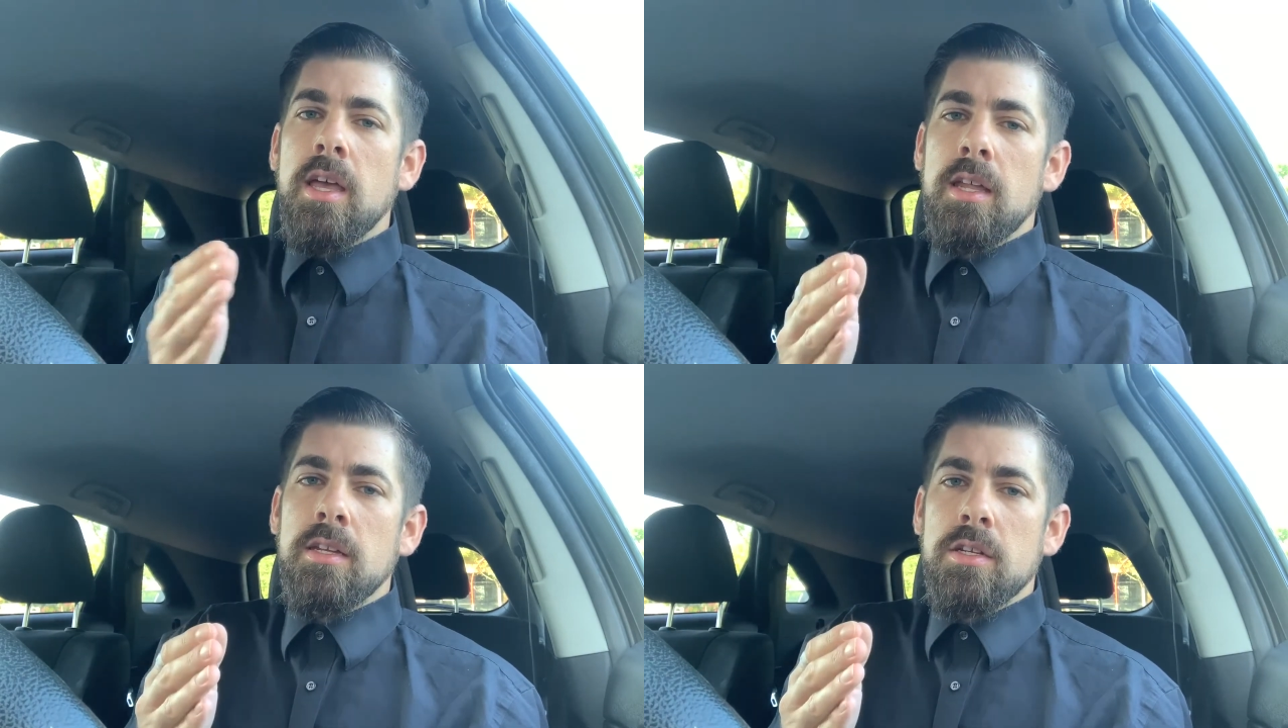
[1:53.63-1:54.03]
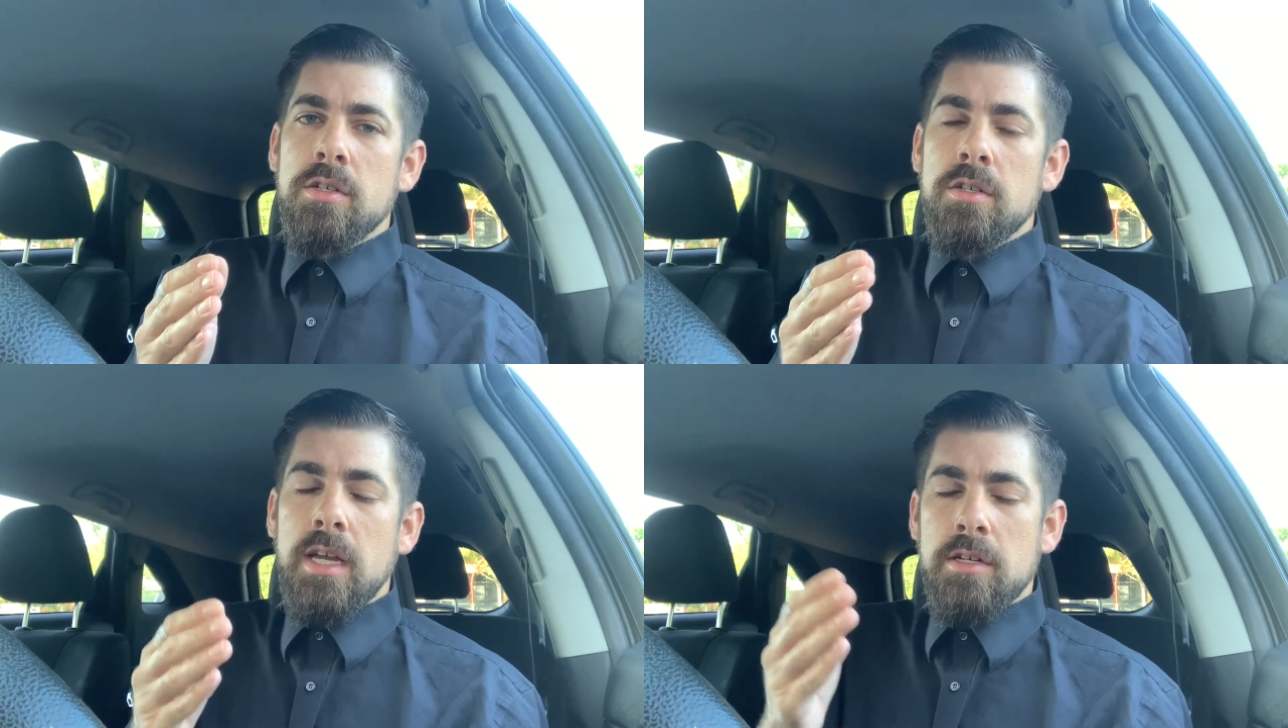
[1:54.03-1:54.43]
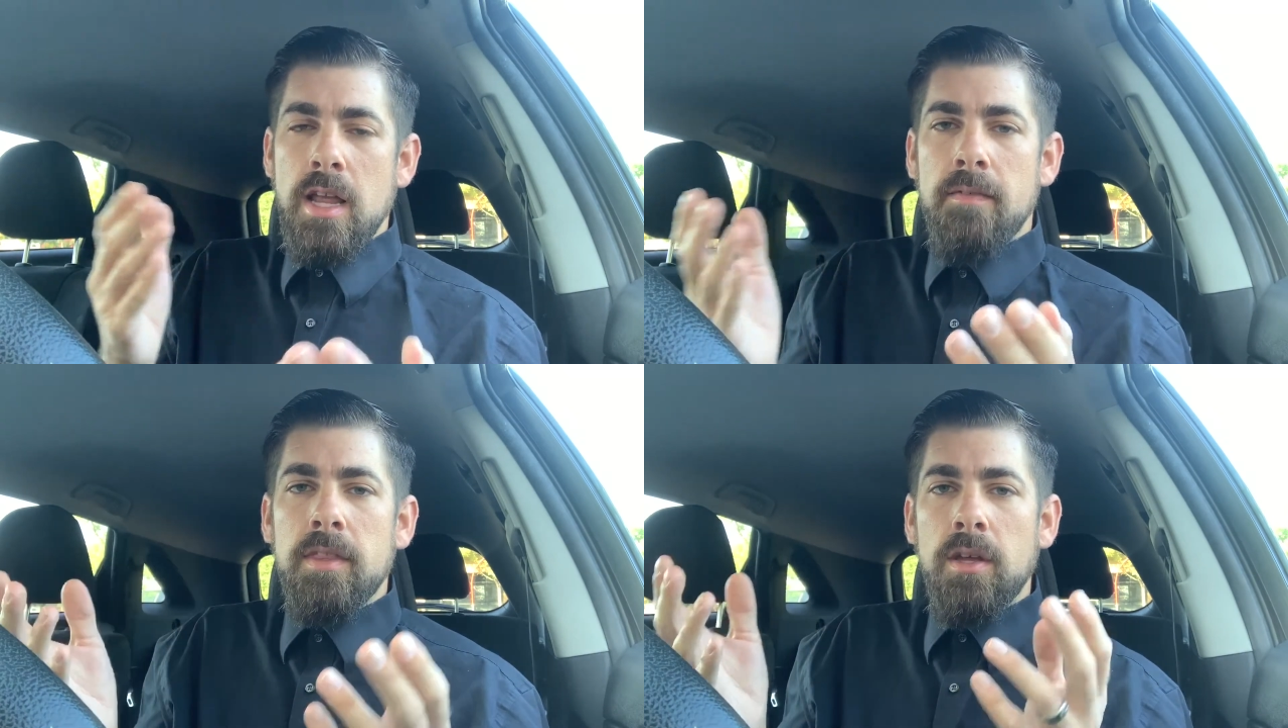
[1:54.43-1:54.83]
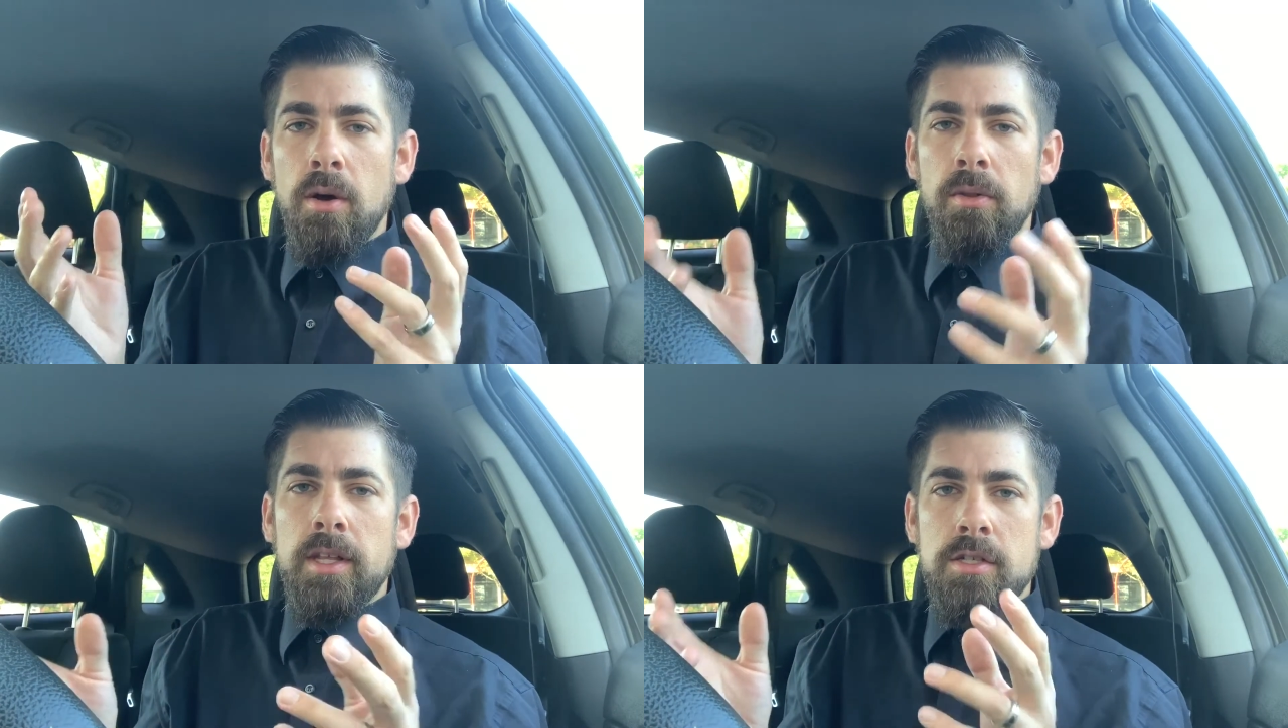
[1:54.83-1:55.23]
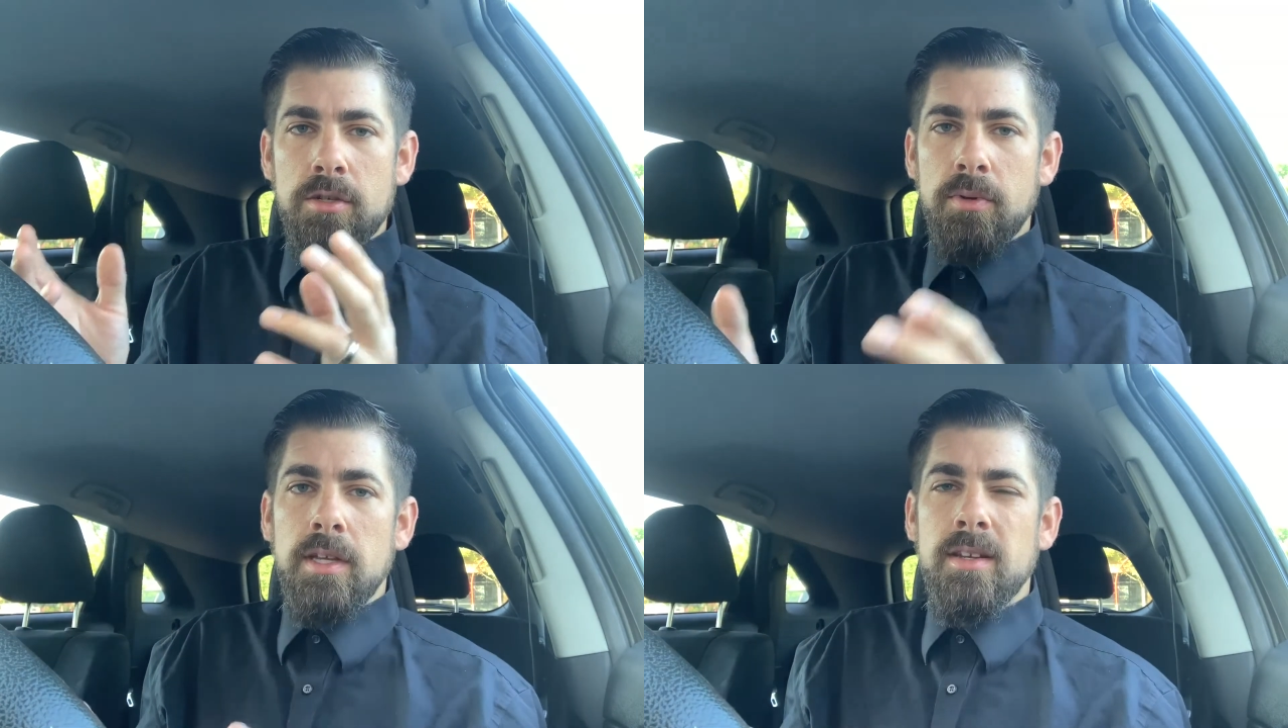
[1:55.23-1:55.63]
in addition to actually having the OLED
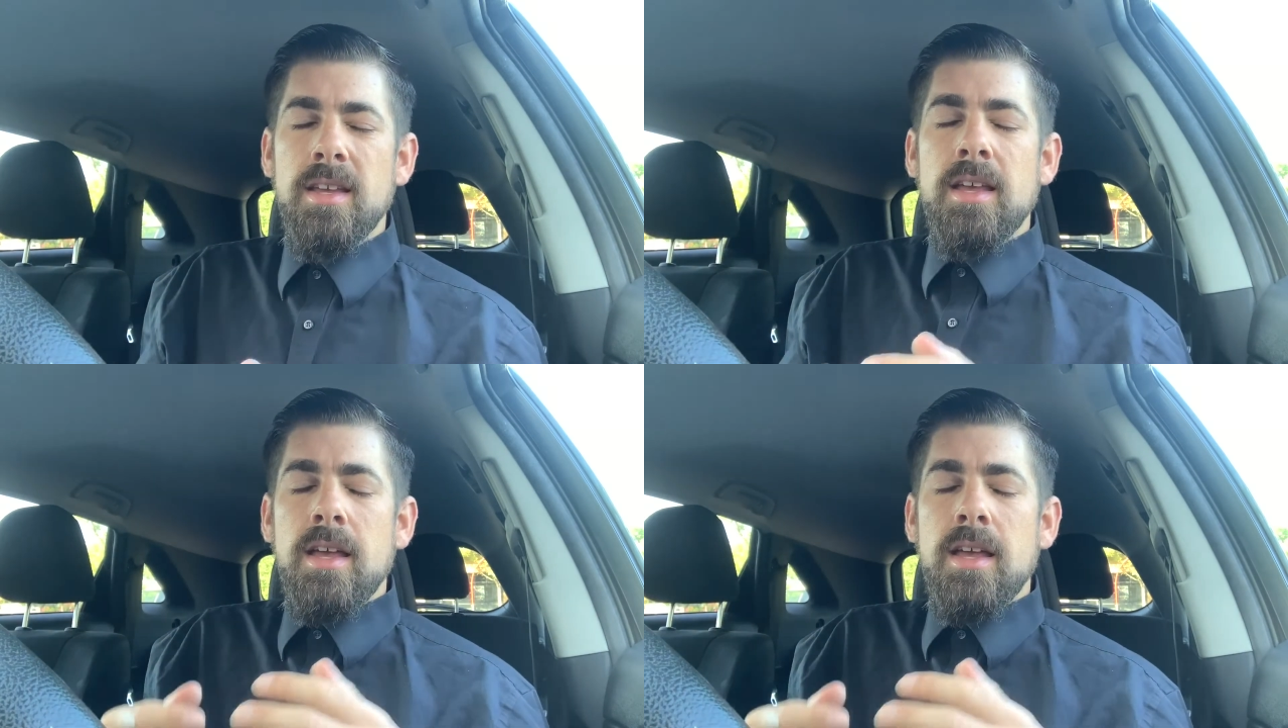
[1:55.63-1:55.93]
screen.